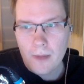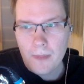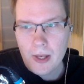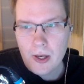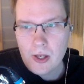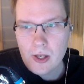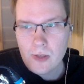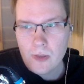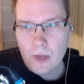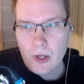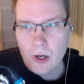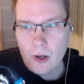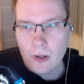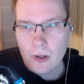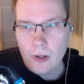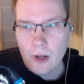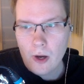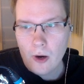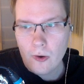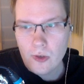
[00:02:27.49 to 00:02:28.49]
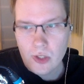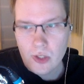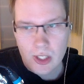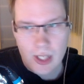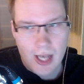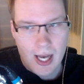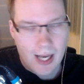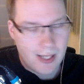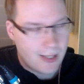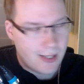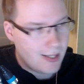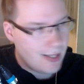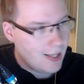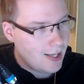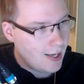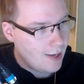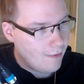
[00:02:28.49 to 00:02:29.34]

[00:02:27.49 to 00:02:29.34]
because we all know she has the